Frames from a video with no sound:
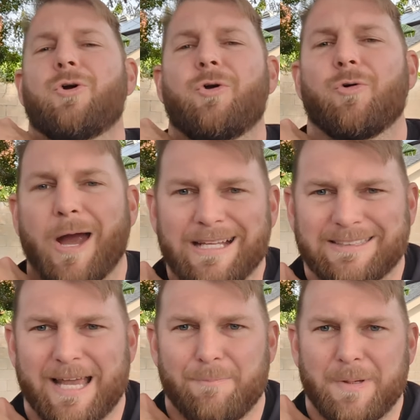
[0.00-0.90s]
Great
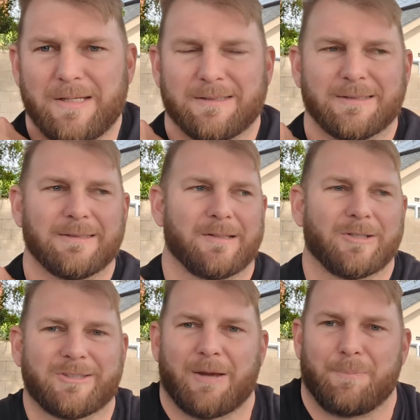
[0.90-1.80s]
set pieces. Our
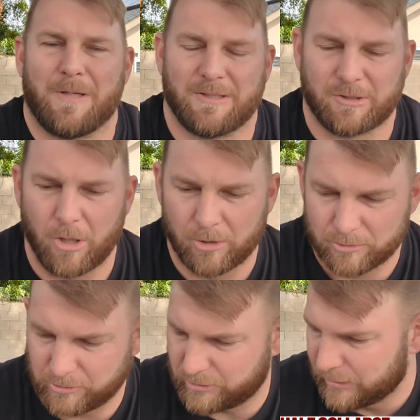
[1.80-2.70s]
set piece
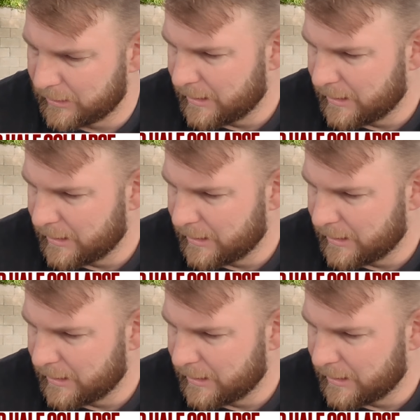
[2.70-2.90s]
coach